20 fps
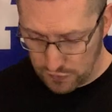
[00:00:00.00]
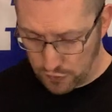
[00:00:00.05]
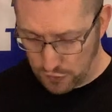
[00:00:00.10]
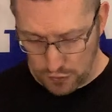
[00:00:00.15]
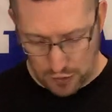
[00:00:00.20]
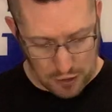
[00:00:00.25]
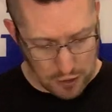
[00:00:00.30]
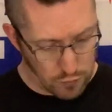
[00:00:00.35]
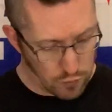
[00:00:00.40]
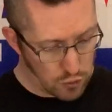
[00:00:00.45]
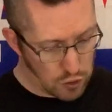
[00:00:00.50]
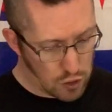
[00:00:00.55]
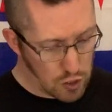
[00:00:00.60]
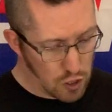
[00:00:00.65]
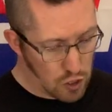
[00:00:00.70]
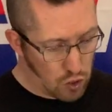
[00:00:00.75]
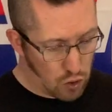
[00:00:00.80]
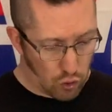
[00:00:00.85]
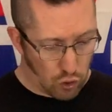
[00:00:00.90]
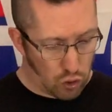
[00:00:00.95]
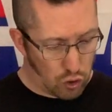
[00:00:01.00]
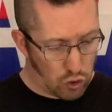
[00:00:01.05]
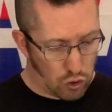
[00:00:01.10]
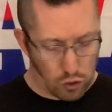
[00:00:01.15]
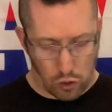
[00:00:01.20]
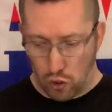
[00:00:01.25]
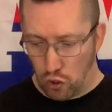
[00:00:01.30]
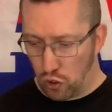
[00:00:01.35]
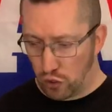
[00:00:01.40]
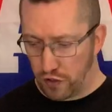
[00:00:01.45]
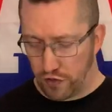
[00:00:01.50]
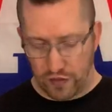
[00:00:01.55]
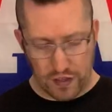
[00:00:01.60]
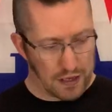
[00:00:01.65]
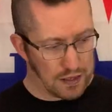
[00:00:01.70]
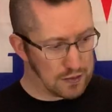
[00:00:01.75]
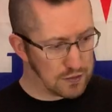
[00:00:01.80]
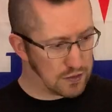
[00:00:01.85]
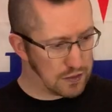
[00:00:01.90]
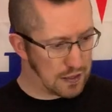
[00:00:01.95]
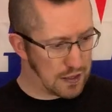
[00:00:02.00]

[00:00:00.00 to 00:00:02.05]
So all the things